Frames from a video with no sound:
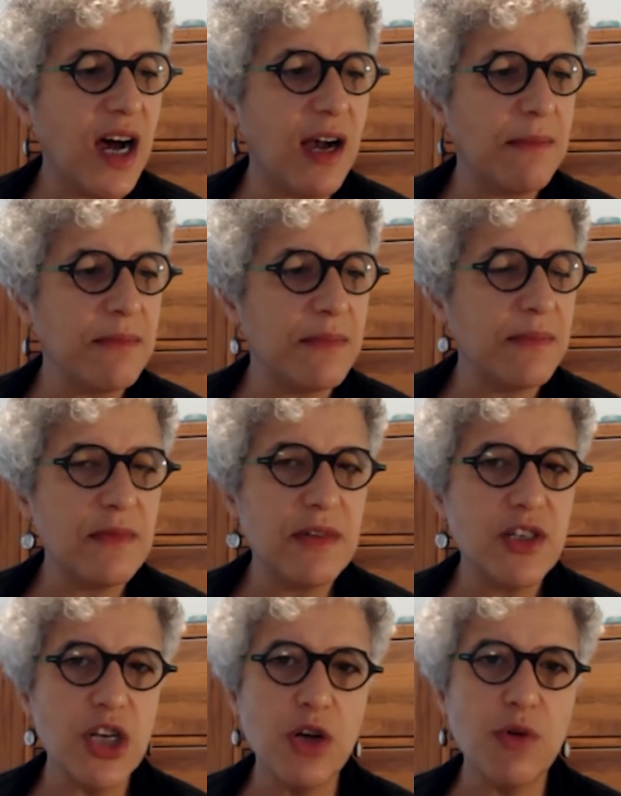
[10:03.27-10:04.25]
um,
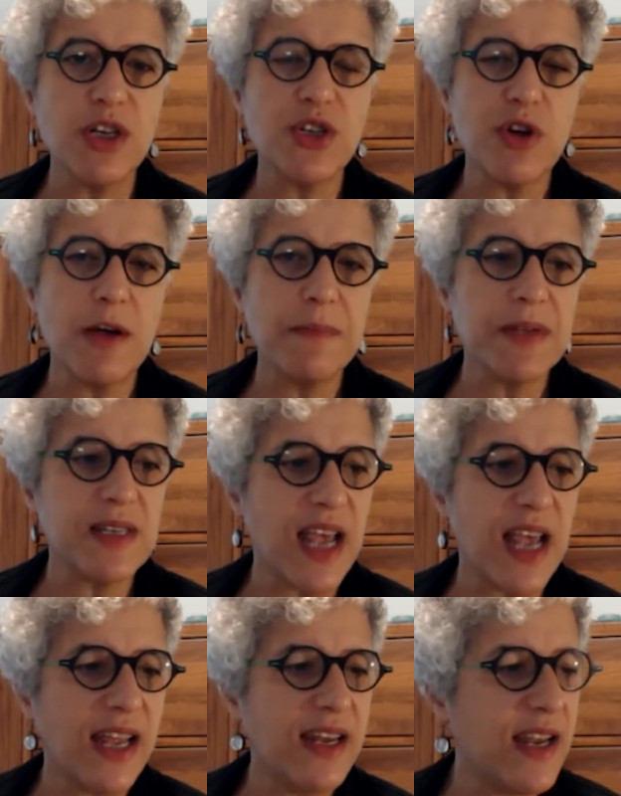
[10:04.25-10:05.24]
took what Trump
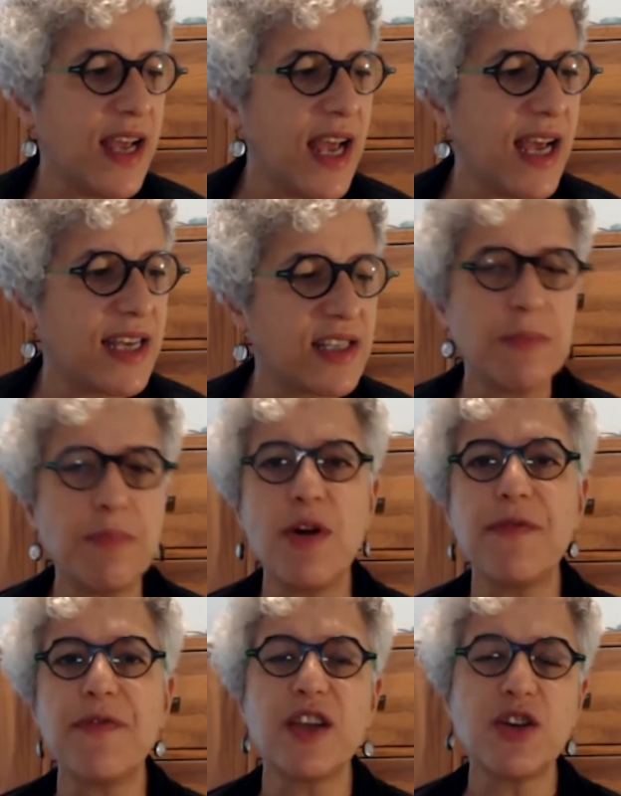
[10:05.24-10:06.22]
said as
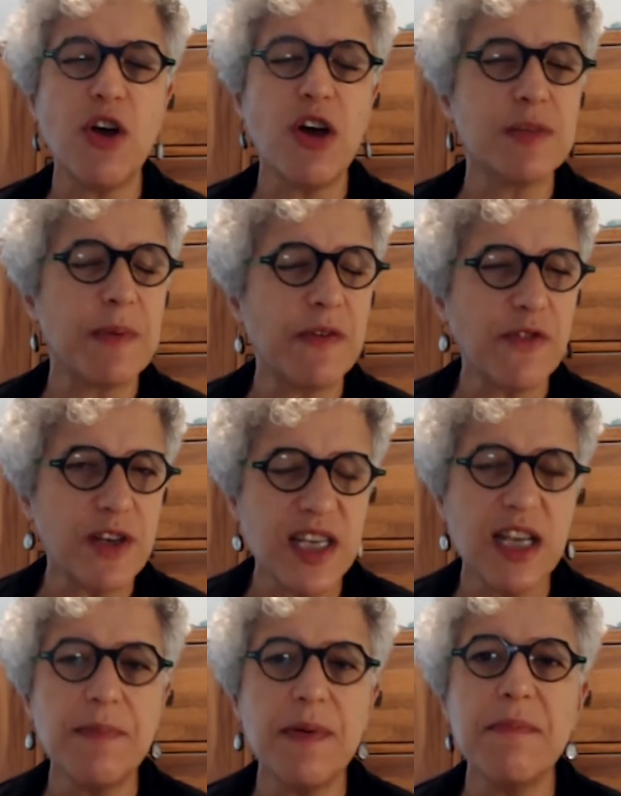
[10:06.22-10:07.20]
support for their cause. But of course,
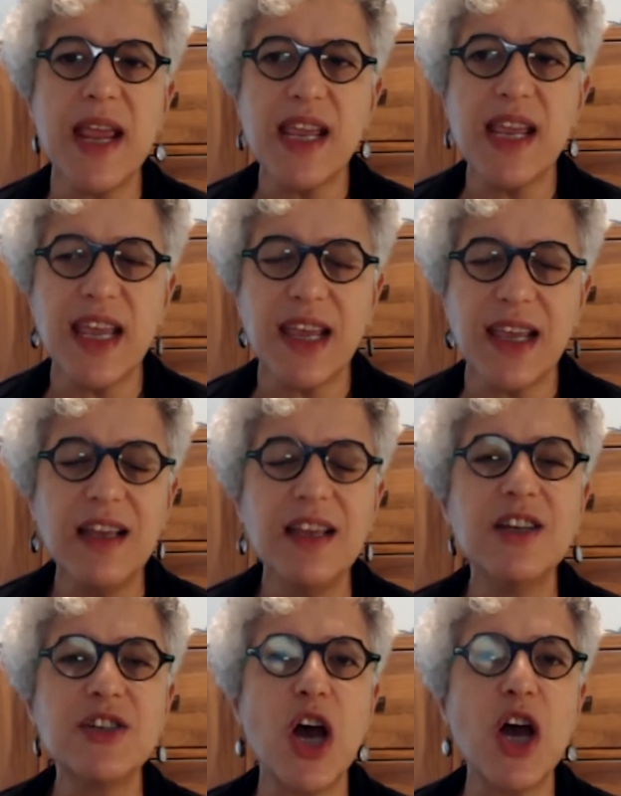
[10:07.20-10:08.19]
he had been making
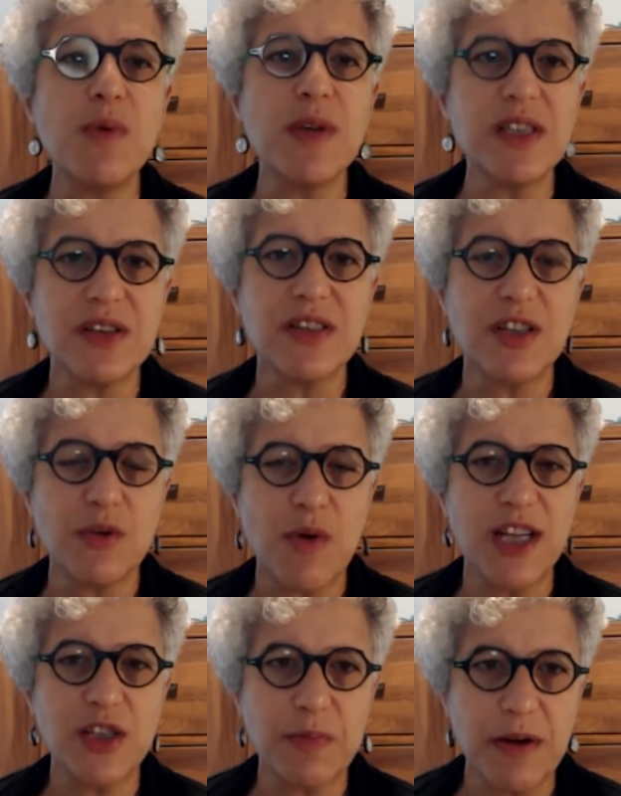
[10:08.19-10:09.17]
dog whistles to the
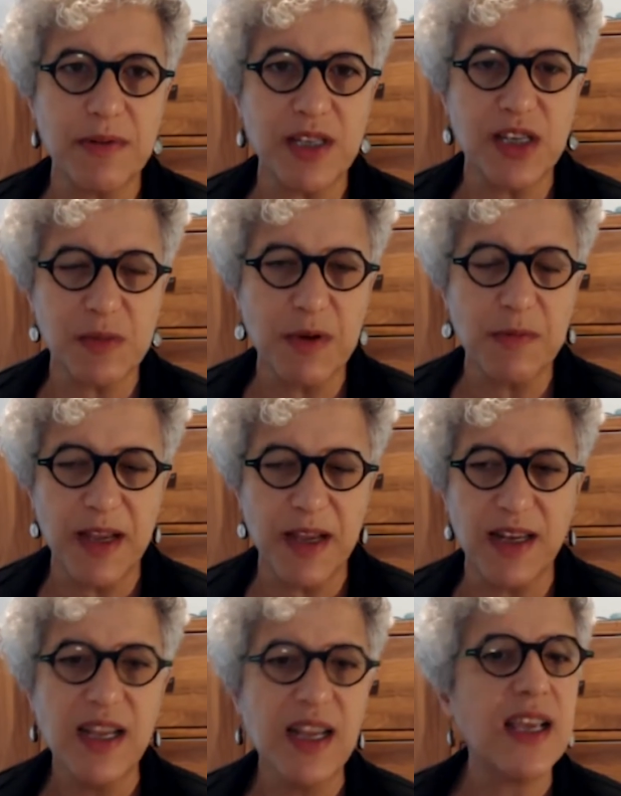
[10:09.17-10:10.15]
white supremacist
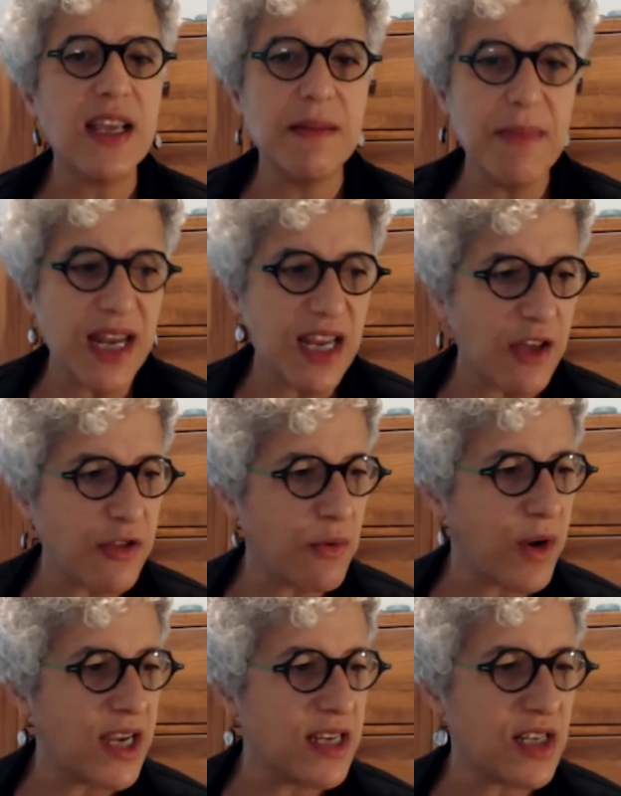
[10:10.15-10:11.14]
movement in many other
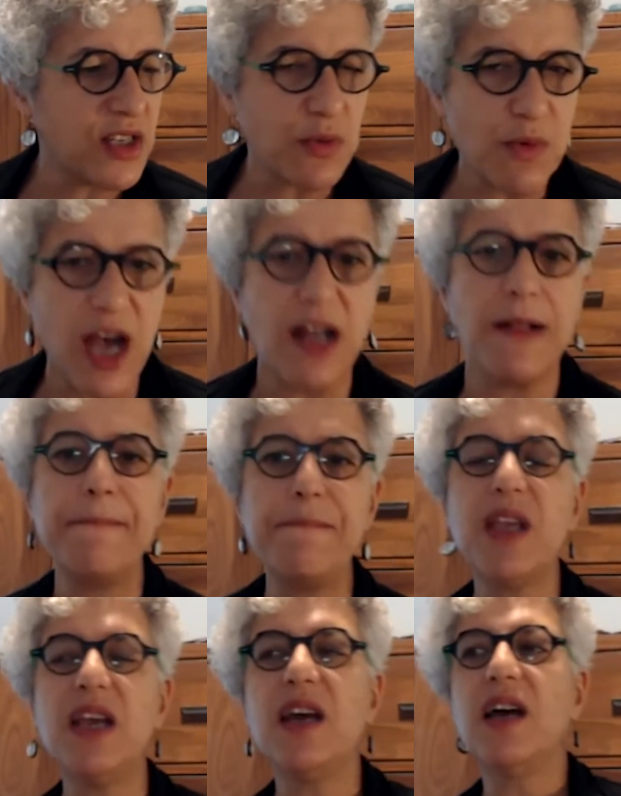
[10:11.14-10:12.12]
ways as well.
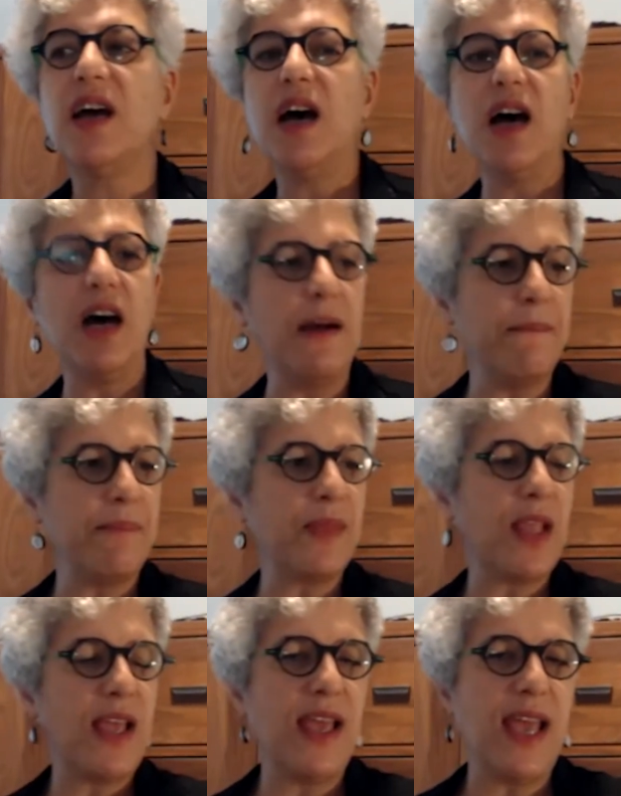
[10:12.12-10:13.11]
Um,
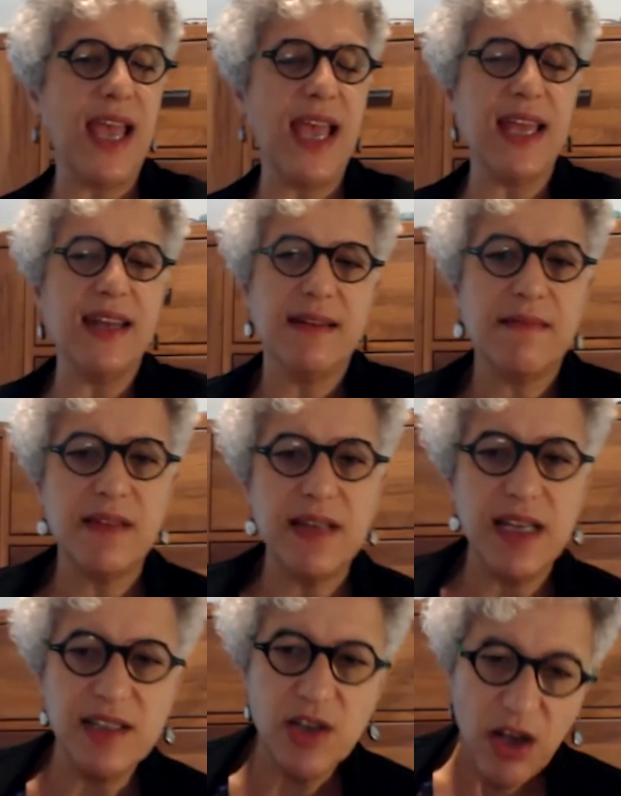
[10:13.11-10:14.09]
and
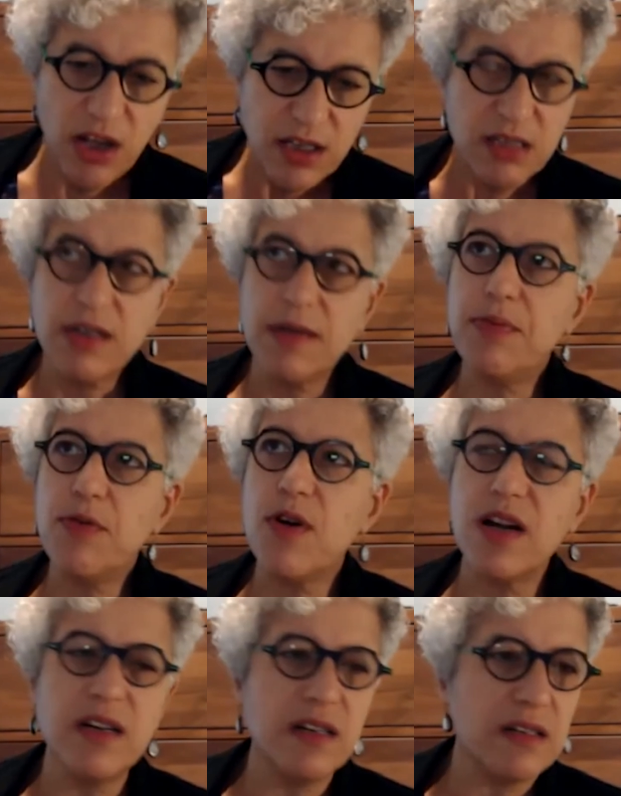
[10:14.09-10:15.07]
it's also
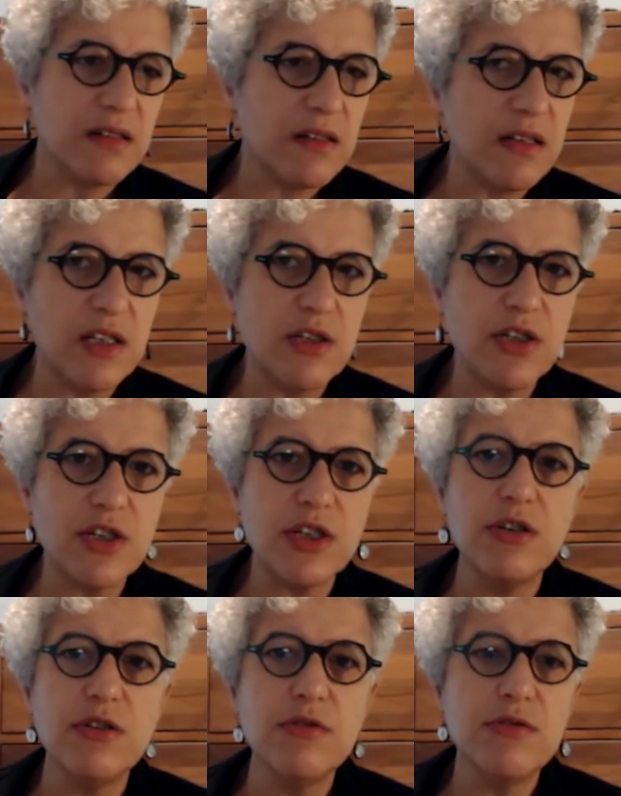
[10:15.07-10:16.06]
important
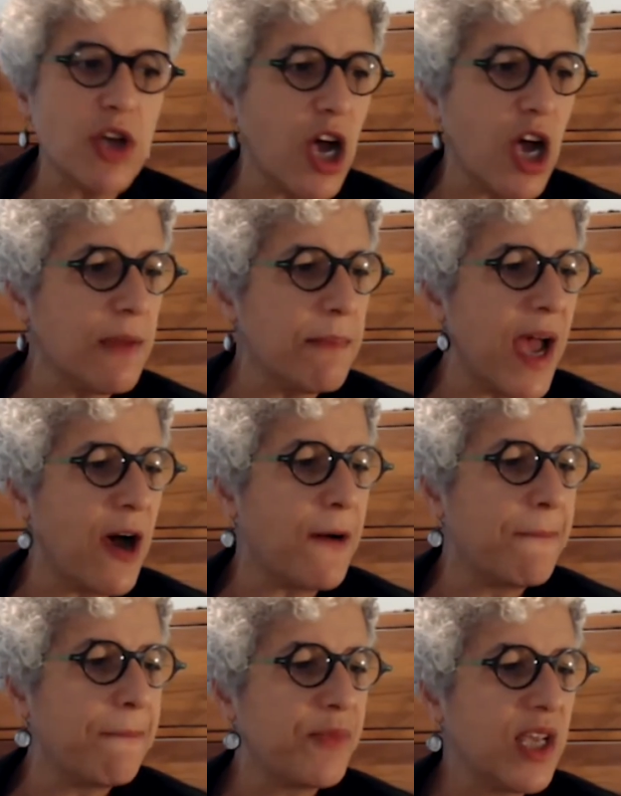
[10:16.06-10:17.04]
to talk
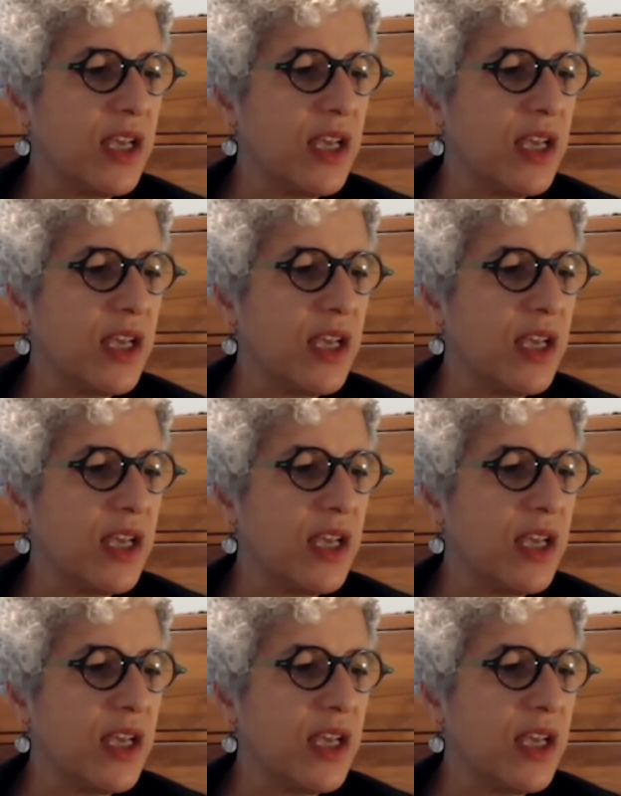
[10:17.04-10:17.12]
about